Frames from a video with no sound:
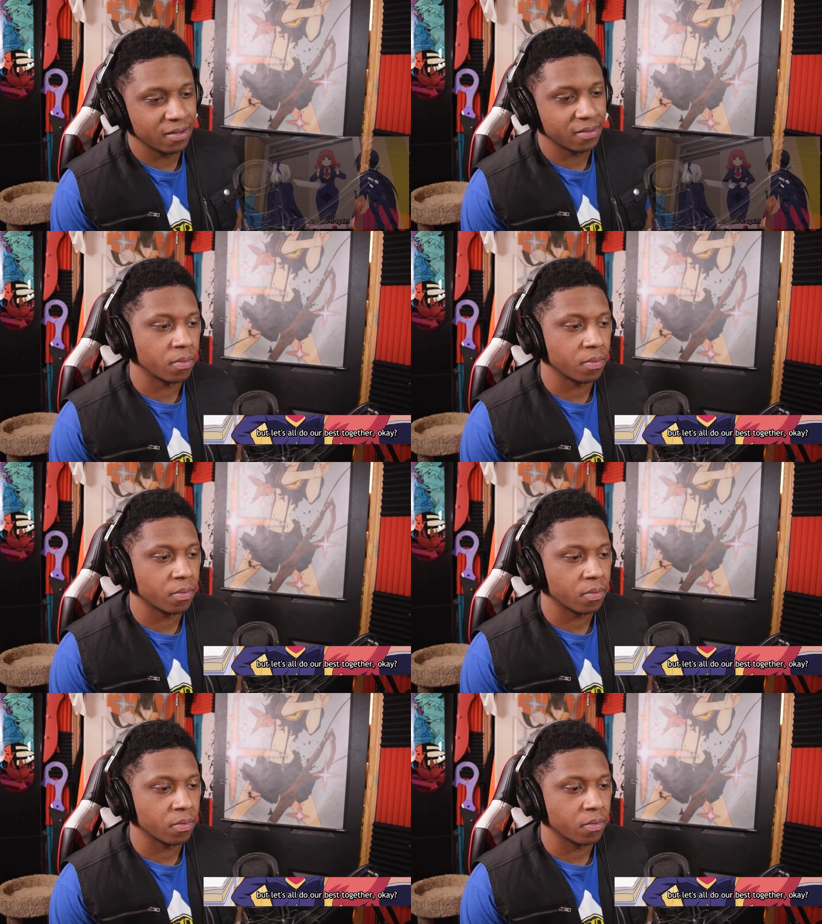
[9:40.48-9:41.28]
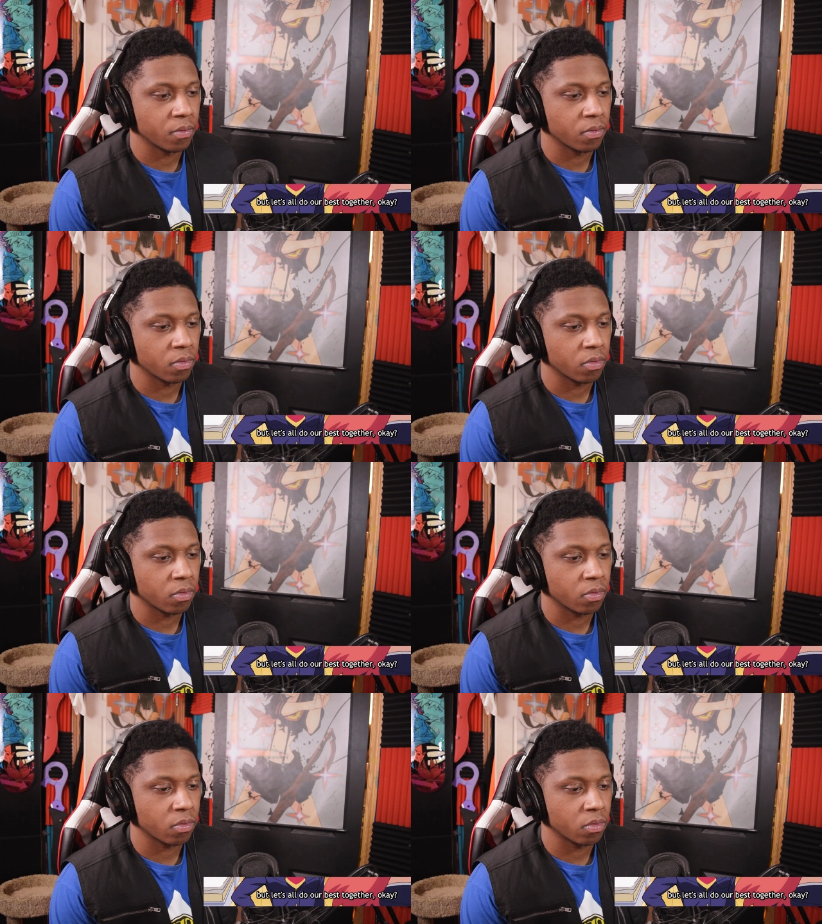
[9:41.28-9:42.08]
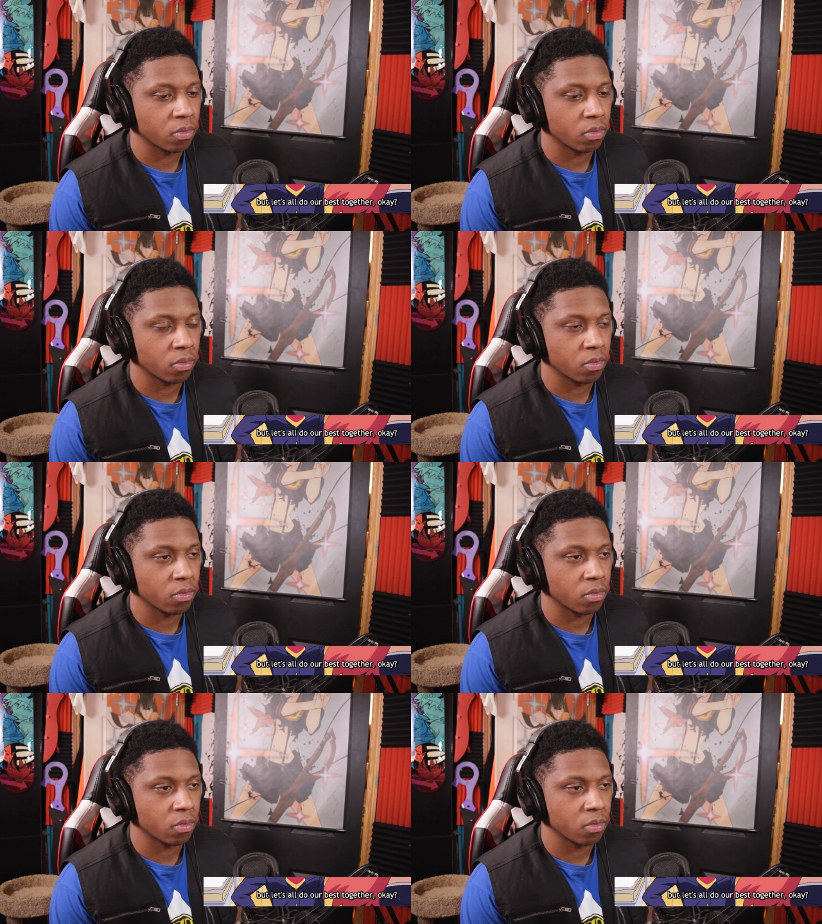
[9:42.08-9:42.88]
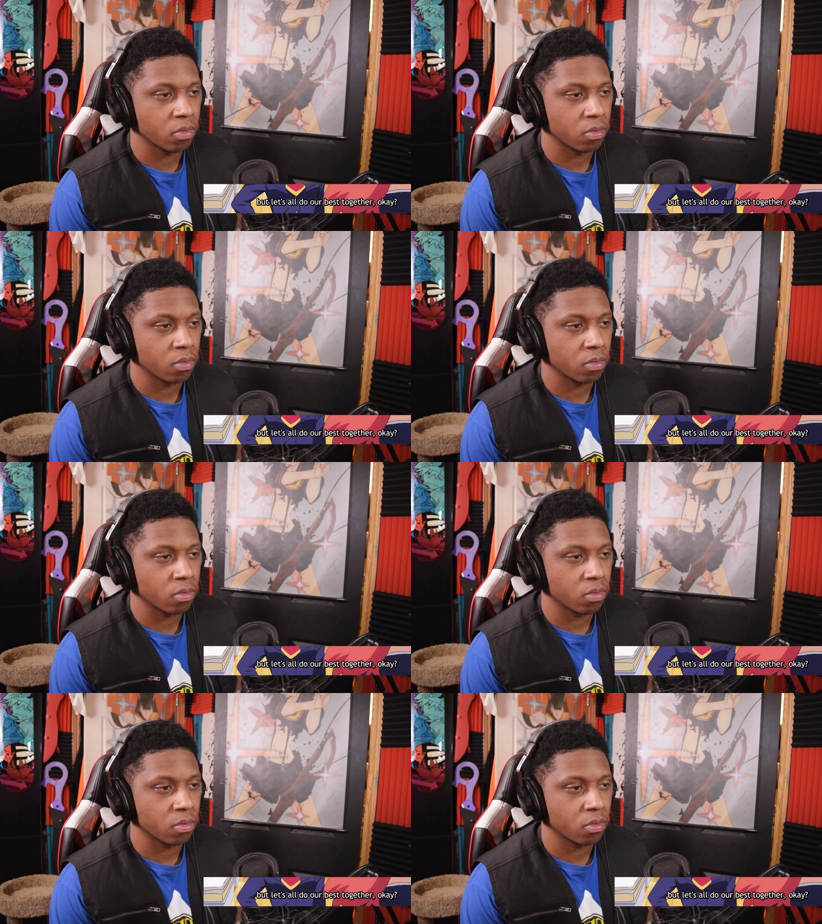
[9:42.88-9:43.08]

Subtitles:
Nobody speaks.